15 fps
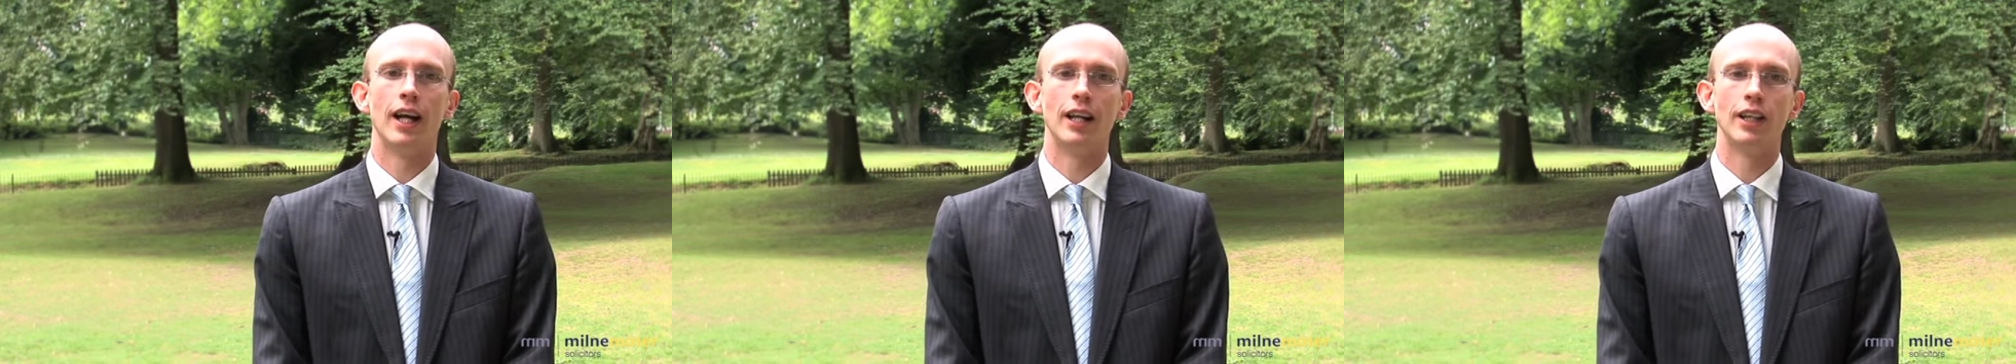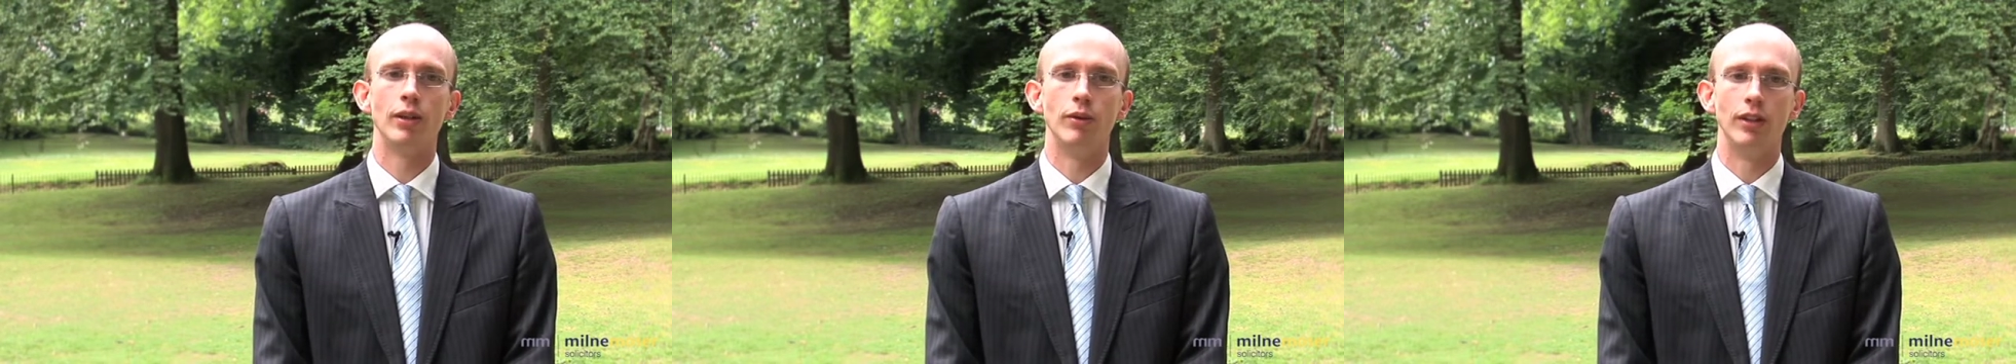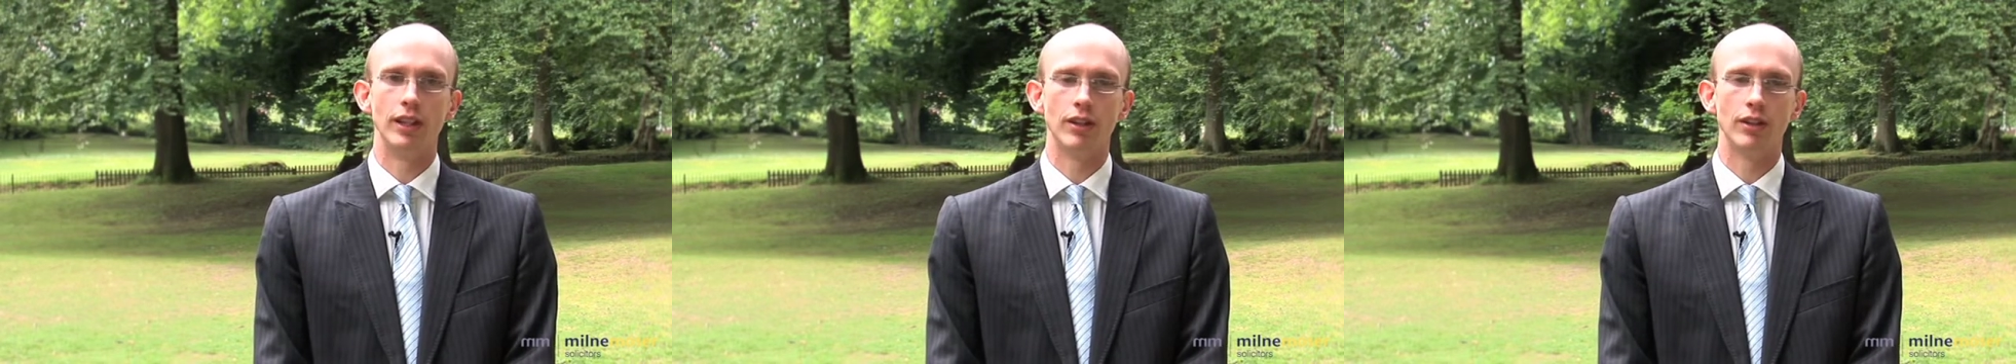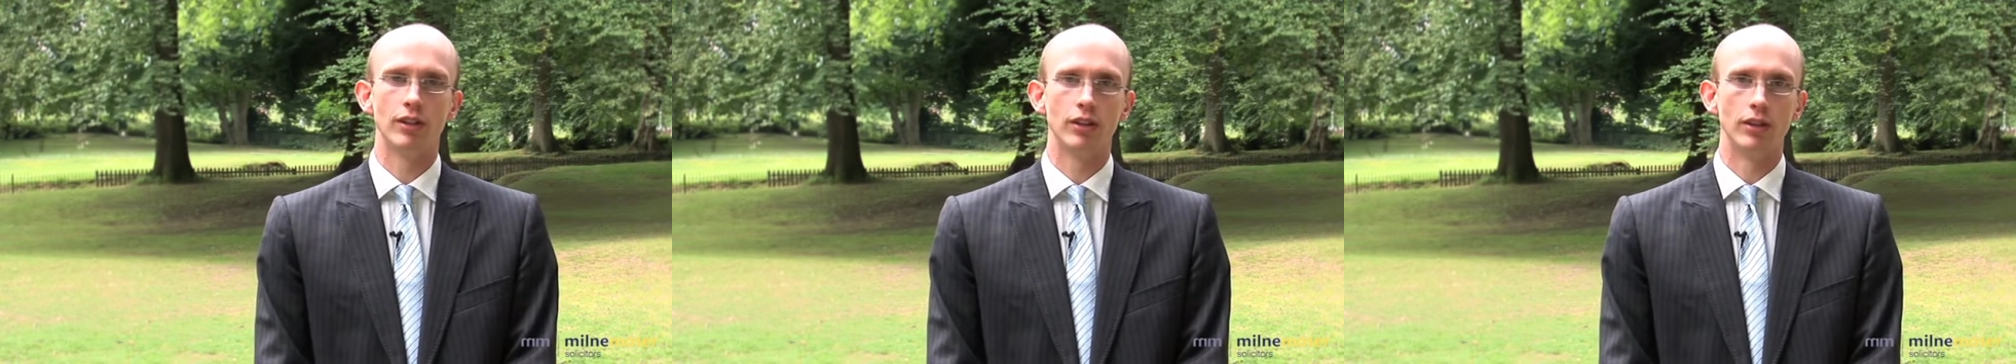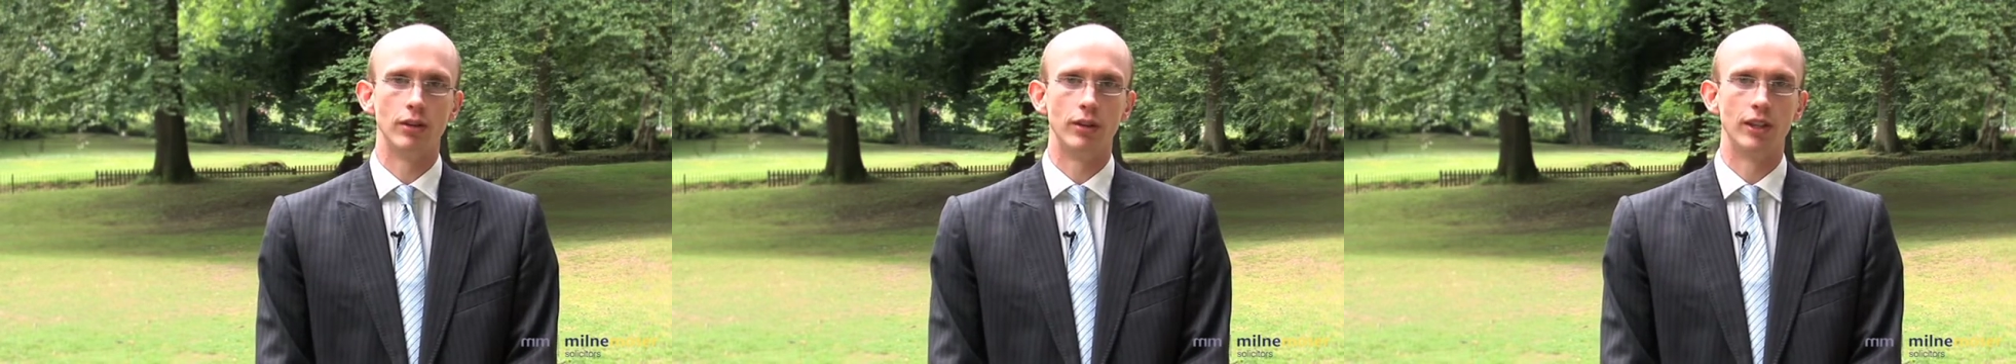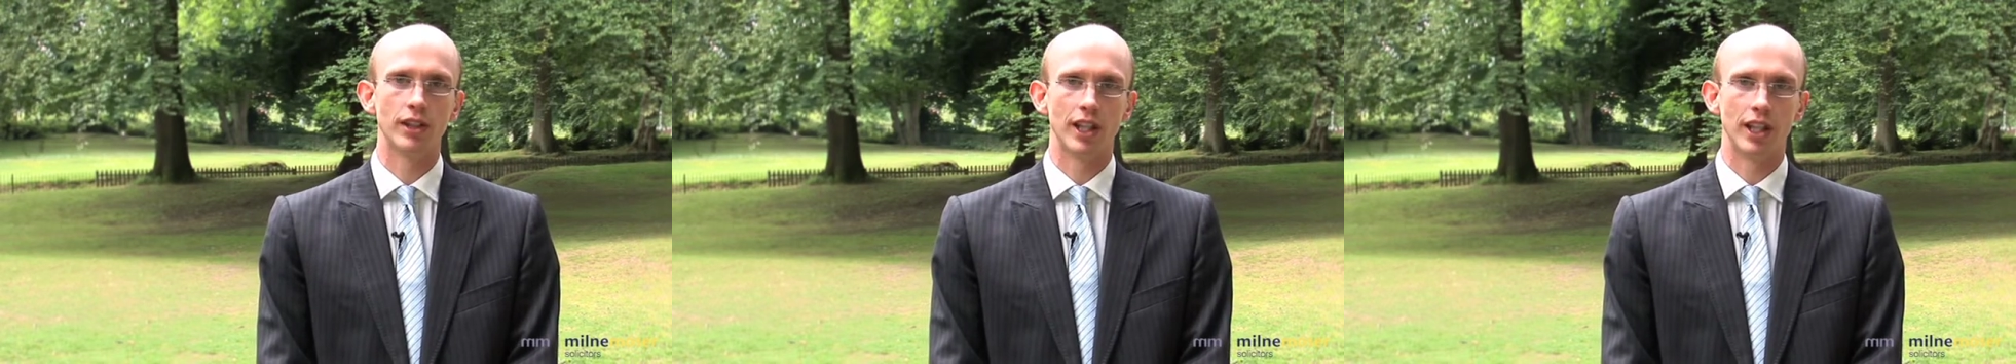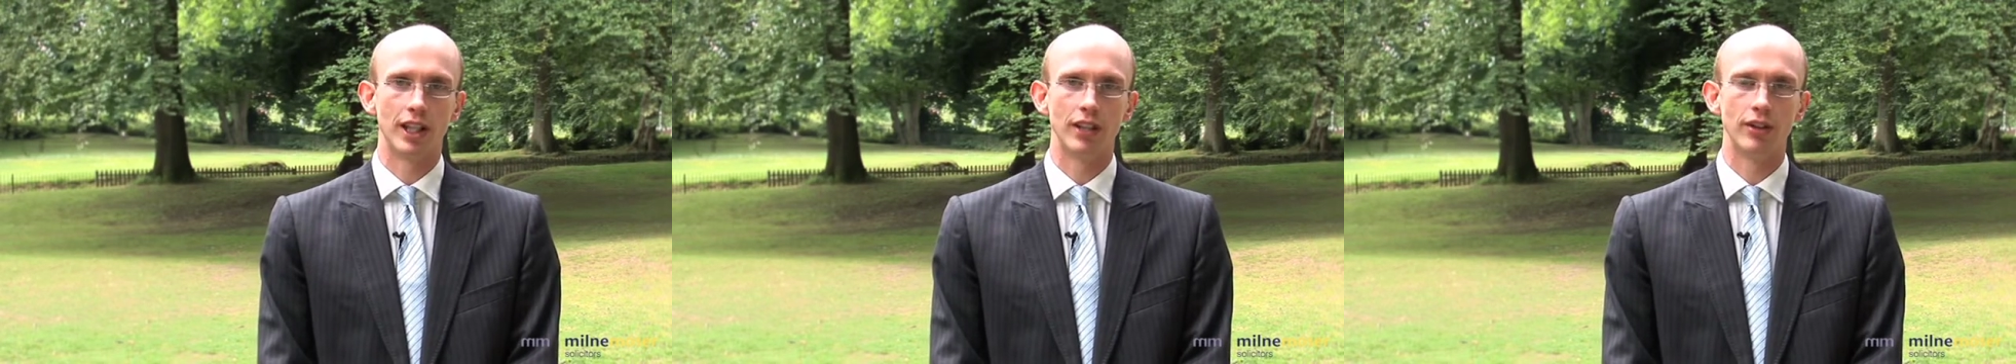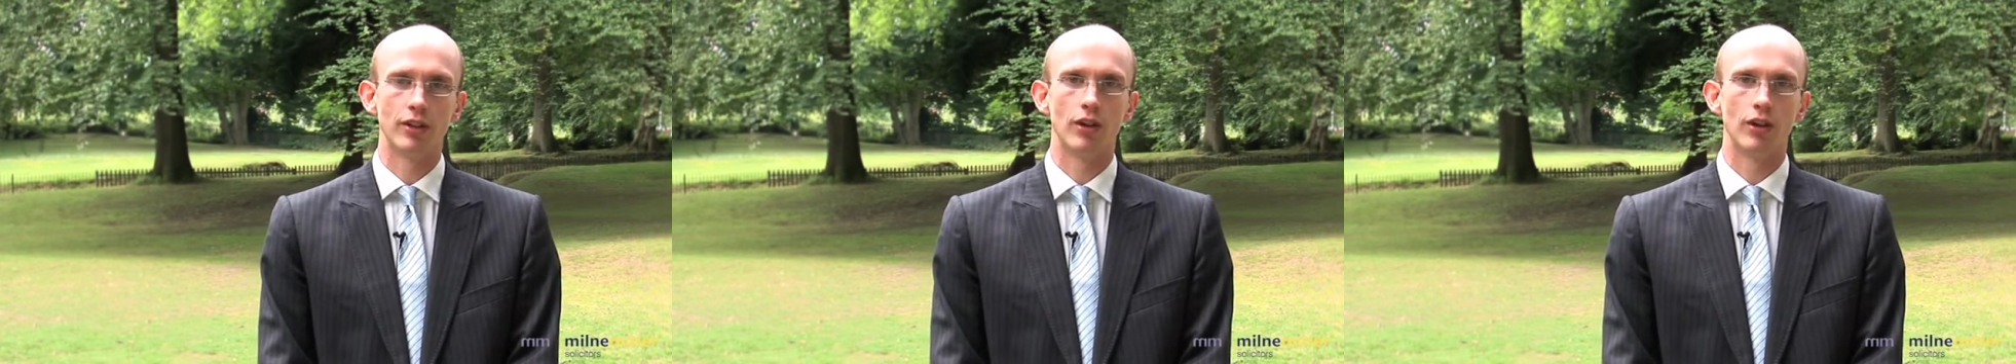you need to decide